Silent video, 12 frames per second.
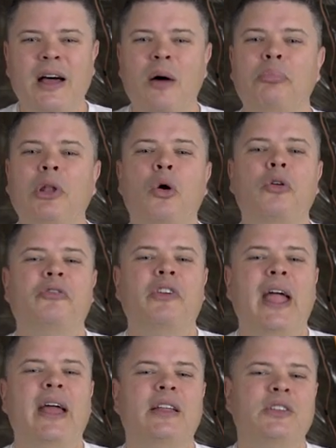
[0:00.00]
A blower
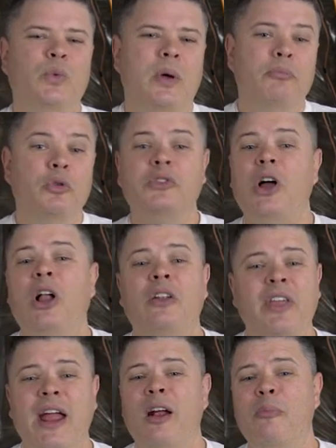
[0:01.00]
fan is what moves all
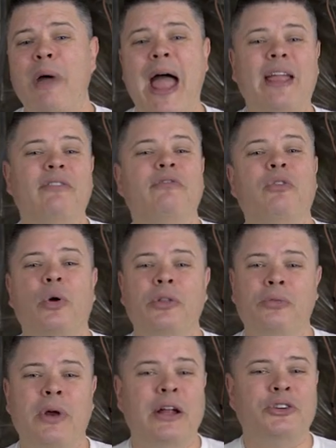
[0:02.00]
of the air back and
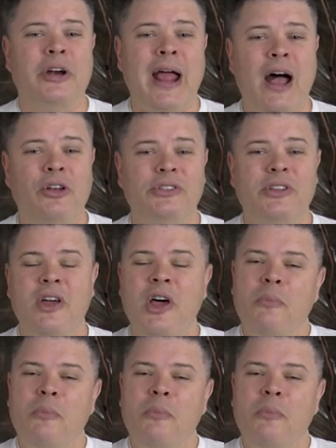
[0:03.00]
forth throughout your house.